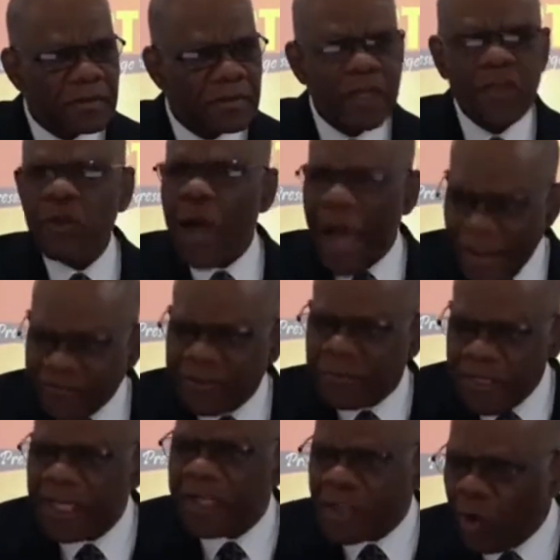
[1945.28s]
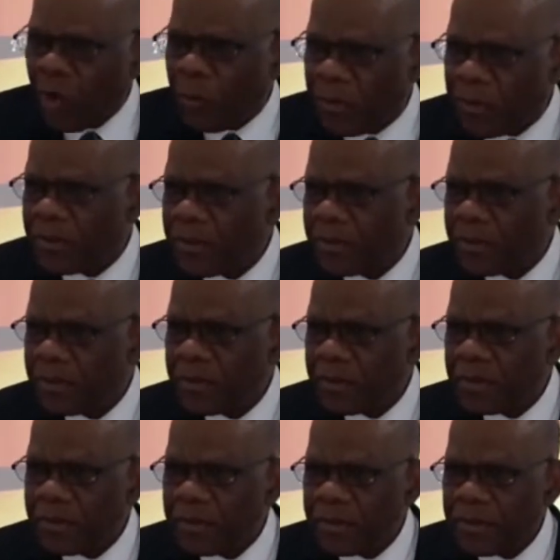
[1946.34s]
That you have to be a Job.
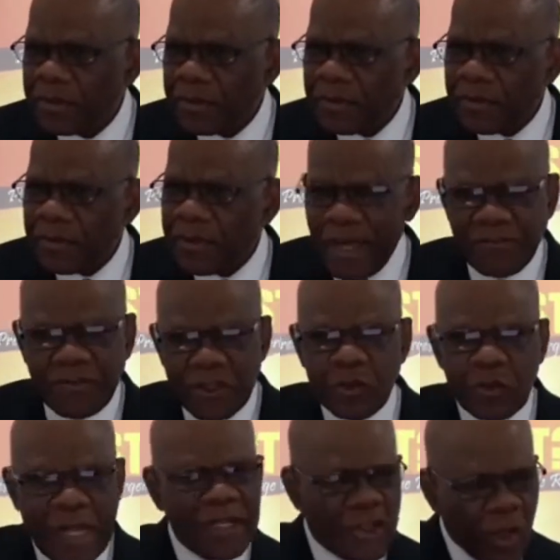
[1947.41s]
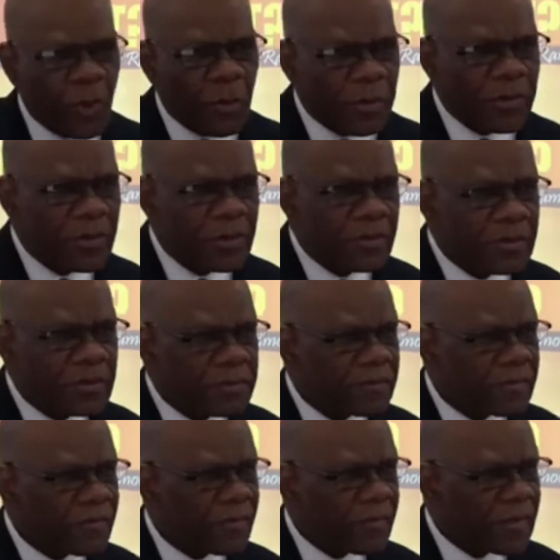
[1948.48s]
You have to do like Job.
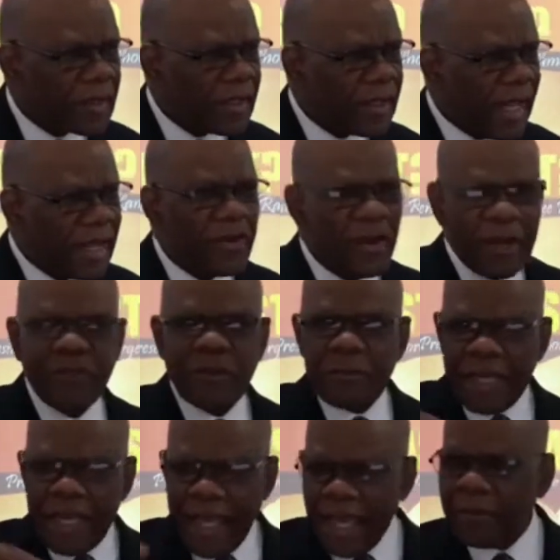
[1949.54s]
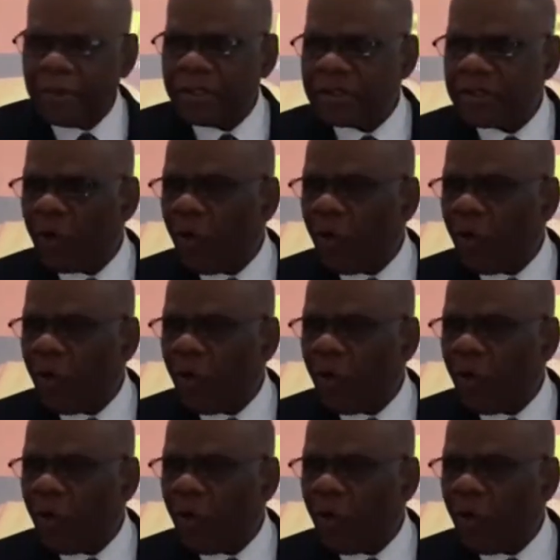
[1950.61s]
And you have to be able to